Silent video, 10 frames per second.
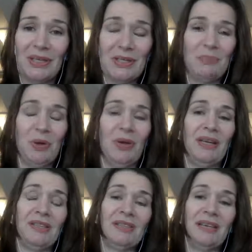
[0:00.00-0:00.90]

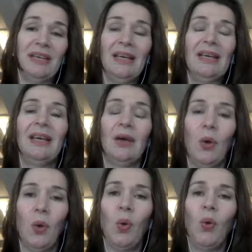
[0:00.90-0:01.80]
experience?
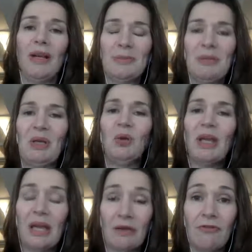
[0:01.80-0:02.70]
Always be
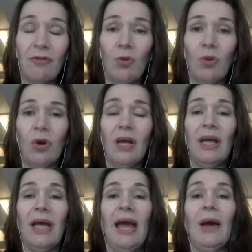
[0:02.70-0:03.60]
looking for
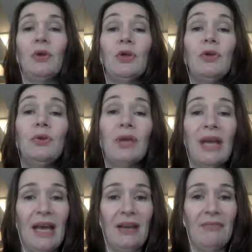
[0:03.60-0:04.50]
how you
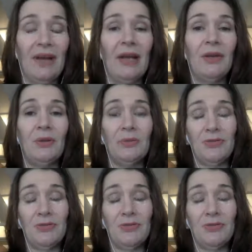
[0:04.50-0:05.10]
can add value.